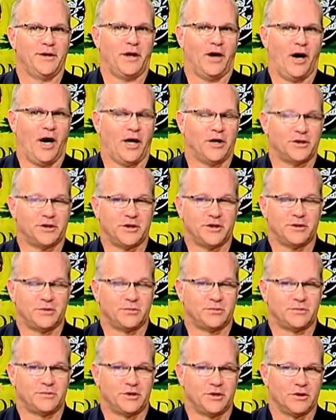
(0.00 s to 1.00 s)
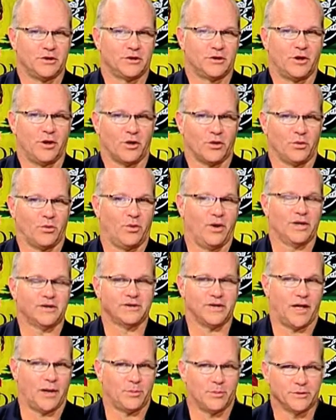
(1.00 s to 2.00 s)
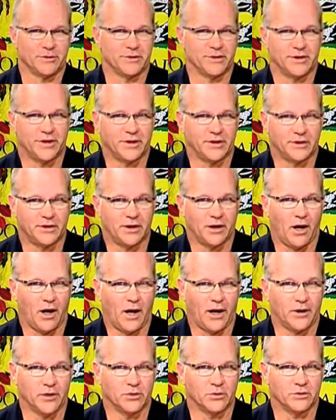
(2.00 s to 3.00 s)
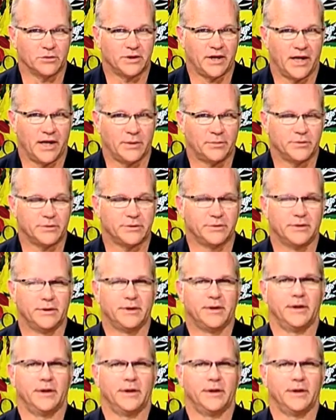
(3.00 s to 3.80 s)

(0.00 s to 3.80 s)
uh, she, Jill Clark was able to get the audio tapes.